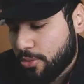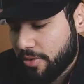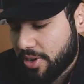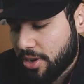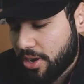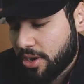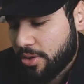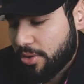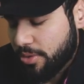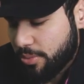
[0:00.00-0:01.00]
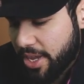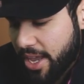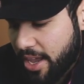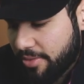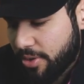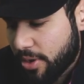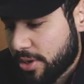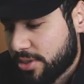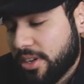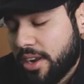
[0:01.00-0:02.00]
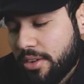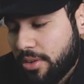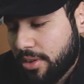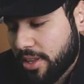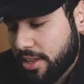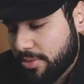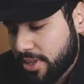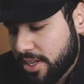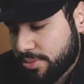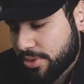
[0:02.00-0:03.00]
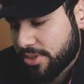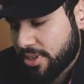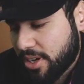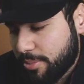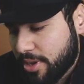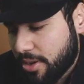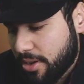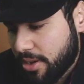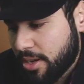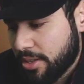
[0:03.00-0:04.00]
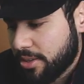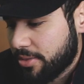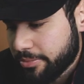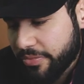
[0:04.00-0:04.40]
Moving on, we have also another online release, which is gonna be on,